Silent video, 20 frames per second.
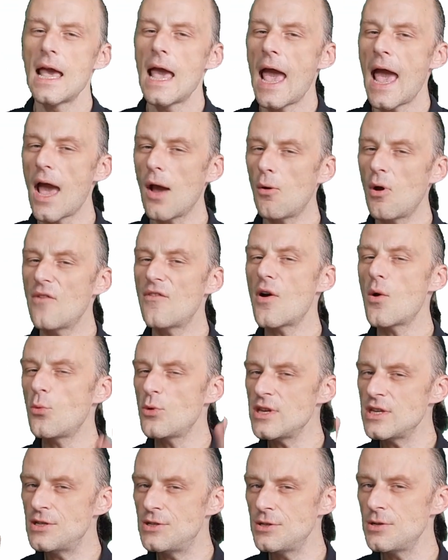However,
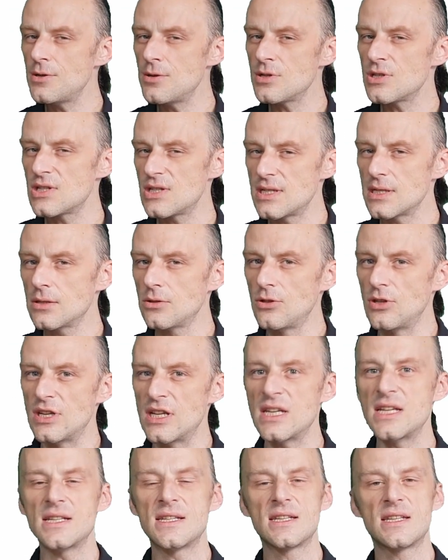we do still
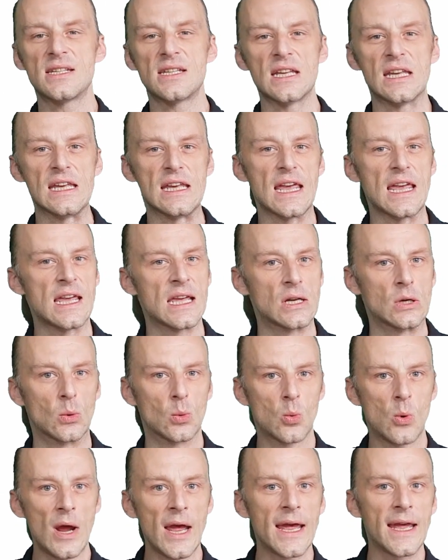need C in a
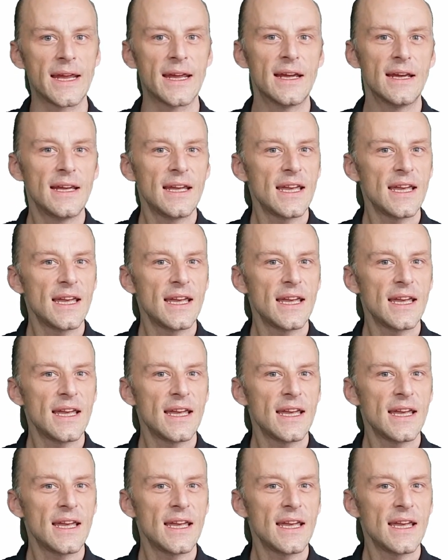way.